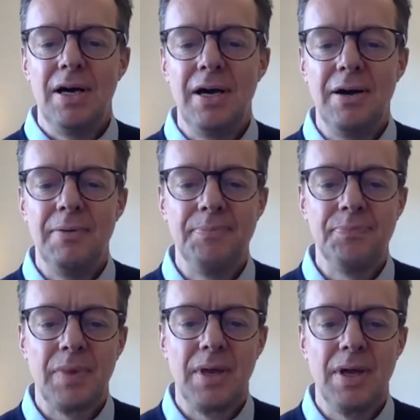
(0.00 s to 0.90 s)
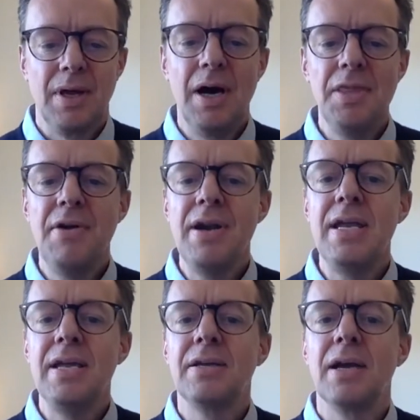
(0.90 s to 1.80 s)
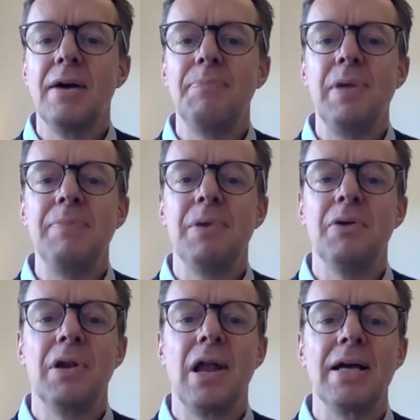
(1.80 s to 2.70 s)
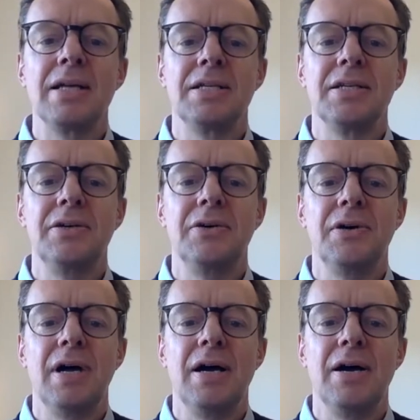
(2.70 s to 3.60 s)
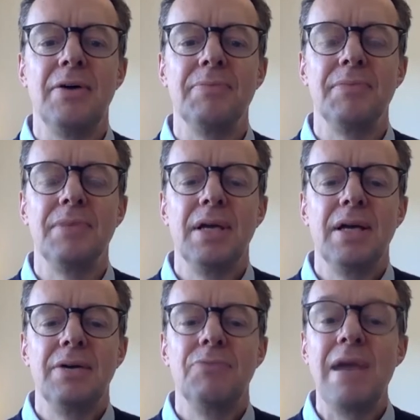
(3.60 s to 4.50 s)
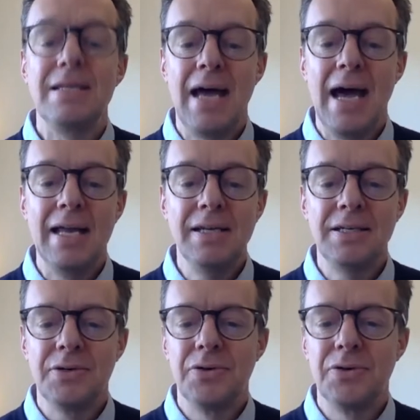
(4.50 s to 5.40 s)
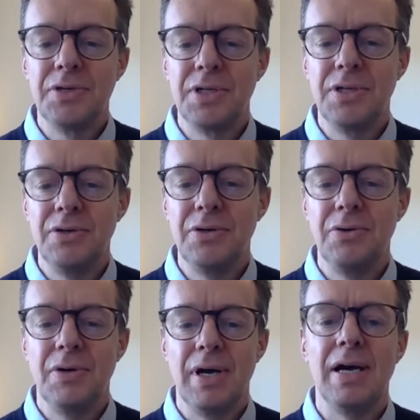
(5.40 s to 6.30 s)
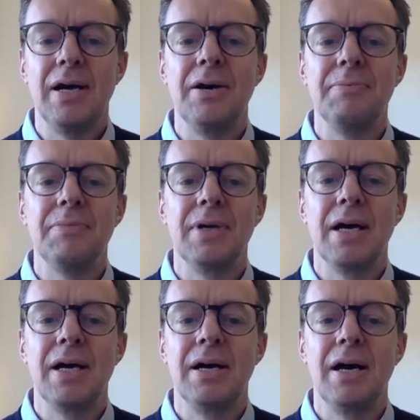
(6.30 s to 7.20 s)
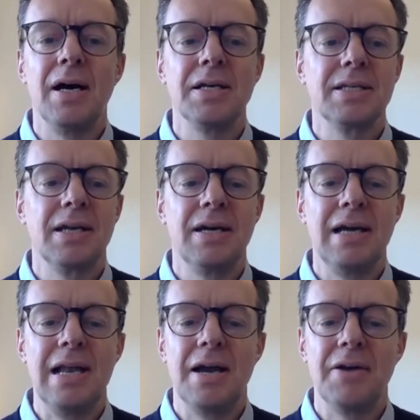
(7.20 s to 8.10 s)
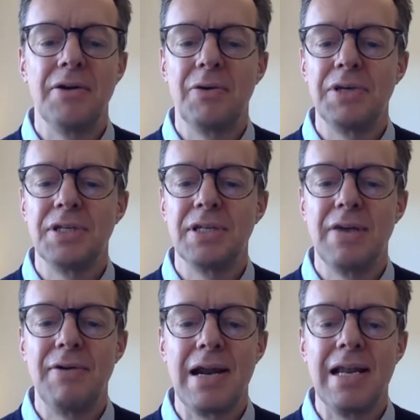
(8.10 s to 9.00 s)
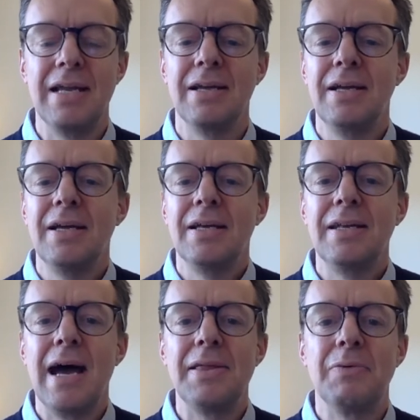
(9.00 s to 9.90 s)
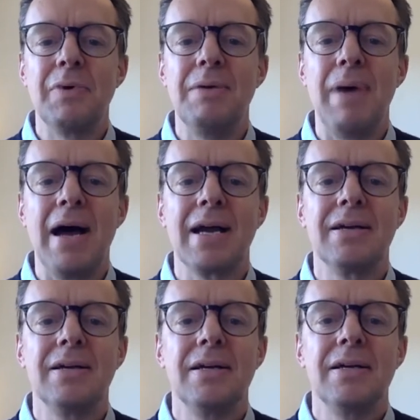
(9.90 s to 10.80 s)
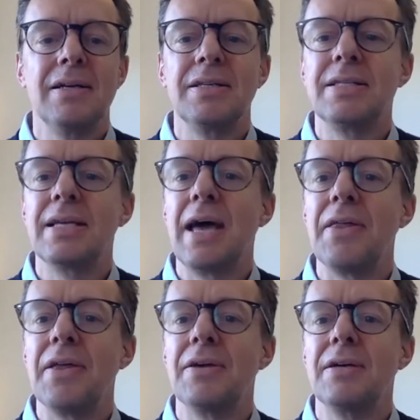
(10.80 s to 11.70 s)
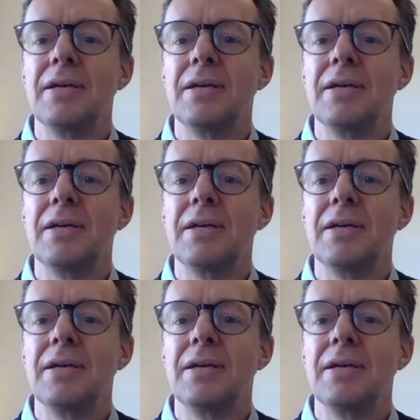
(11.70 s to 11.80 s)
um, are there any uh, people who'd like to um, raise a hand or to um, uh, ask uh, Ileana a question directly now that we're back together?